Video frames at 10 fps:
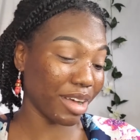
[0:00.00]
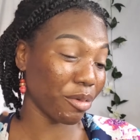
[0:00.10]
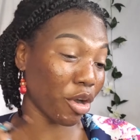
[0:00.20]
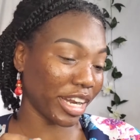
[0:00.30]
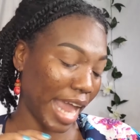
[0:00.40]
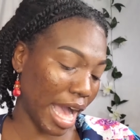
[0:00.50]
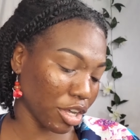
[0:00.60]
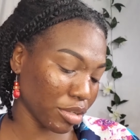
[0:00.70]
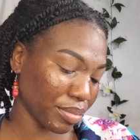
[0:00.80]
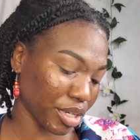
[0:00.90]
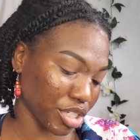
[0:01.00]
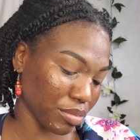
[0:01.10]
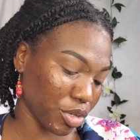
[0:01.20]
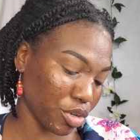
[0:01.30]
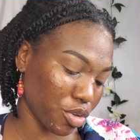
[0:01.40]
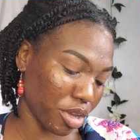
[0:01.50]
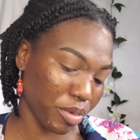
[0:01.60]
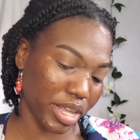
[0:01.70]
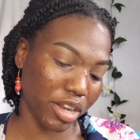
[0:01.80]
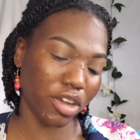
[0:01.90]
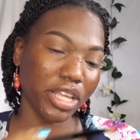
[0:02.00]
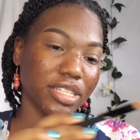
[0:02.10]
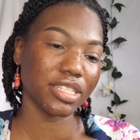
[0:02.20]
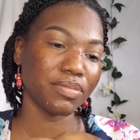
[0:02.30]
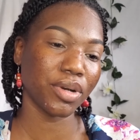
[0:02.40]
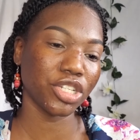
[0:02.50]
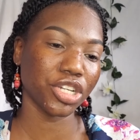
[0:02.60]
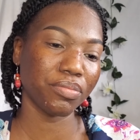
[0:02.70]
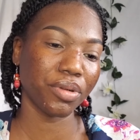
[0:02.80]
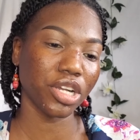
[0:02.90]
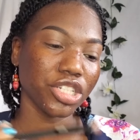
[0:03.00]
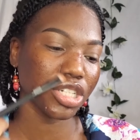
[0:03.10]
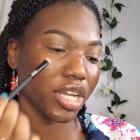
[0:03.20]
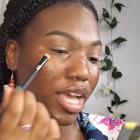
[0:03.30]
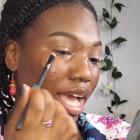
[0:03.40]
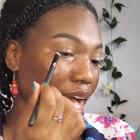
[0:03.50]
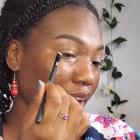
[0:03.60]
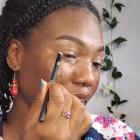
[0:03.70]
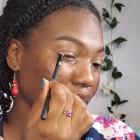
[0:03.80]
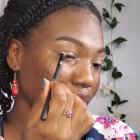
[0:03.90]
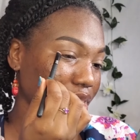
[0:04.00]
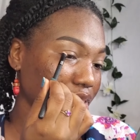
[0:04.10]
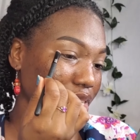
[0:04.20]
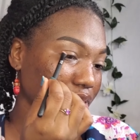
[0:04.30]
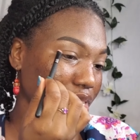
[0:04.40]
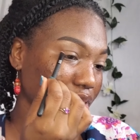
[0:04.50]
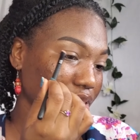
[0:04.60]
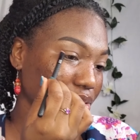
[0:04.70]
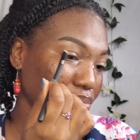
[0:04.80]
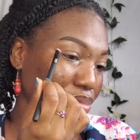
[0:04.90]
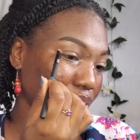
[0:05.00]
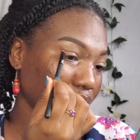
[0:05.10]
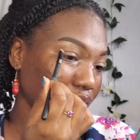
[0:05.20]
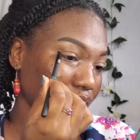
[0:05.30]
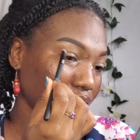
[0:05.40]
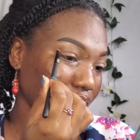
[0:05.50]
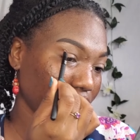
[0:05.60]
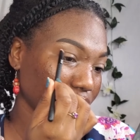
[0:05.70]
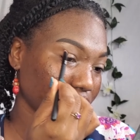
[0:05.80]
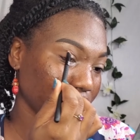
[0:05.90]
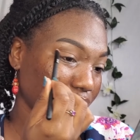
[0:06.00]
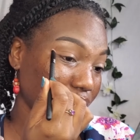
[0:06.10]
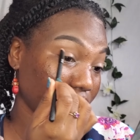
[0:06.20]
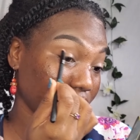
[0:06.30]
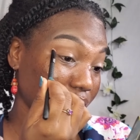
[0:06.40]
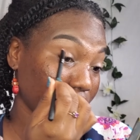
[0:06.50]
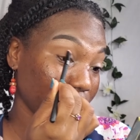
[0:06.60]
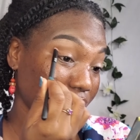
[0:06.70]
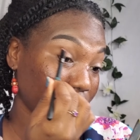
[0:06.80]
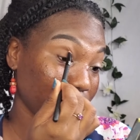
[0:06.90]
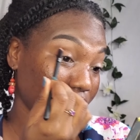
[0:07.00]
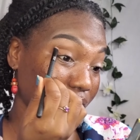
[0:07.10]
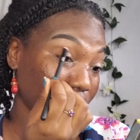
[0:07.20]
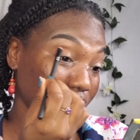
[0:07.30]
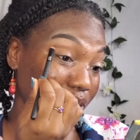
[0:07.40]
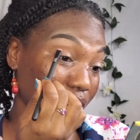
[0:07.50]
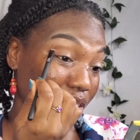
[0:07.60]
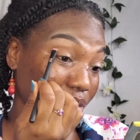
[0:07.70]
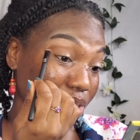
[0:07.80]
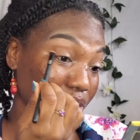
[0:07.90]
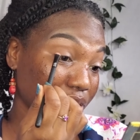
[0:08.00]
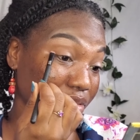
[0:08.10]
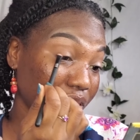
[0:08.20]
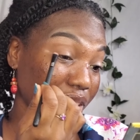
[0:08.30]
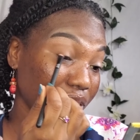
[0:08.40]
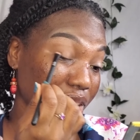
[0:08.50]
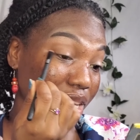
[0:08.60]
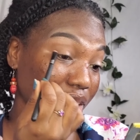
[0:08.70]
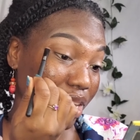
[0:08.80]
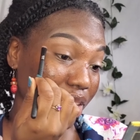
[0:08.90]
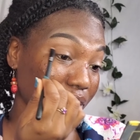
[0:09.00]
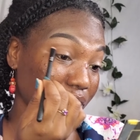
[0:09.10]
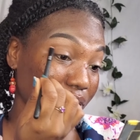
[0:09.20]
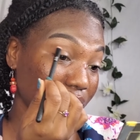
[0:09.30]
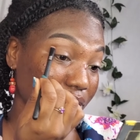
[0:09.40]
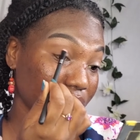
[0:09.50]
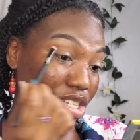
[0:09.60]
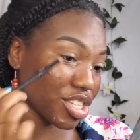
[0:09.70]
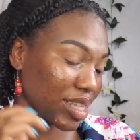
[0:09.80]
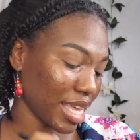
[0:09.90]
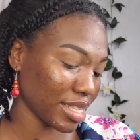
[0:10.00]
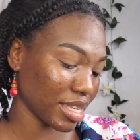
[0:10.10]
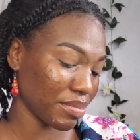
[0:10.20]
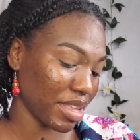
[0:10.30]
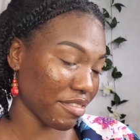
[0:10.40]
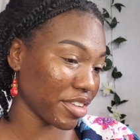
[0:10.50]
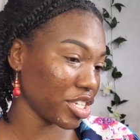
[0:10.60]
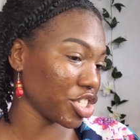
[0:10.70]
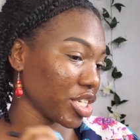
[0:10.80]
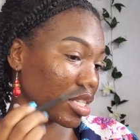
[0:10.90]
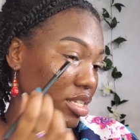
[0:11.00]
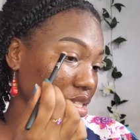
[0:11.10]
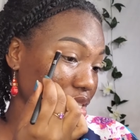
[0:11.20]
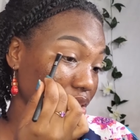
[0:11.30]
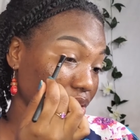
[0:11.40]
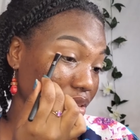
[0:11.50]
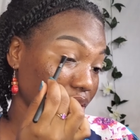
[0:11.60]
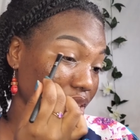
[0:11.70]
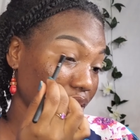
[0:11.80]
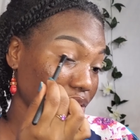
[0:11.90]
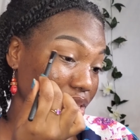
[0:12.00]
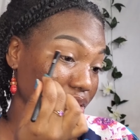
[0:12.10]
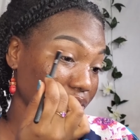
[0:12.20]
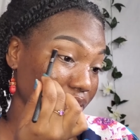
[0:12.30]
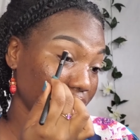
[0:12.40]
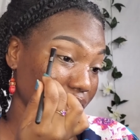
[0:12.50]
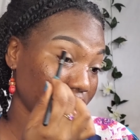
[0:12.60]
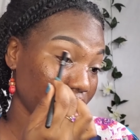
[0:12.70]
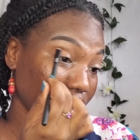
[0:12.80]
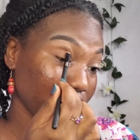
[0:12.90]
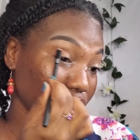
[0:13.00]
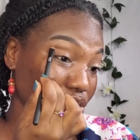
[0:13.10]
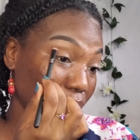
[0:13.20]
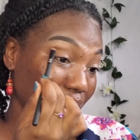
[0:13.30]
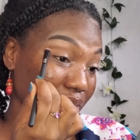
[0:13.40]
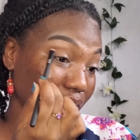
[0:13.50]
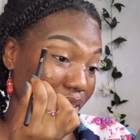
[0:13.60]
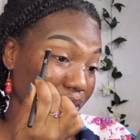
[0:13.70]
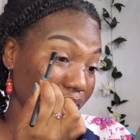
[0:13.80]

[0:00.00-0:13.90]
on an angled brush, I'm gonna go in with it on a smudger brush and just put it on the outer corner, the outer V, to just add some definition to the outer V. Nothing dramatic.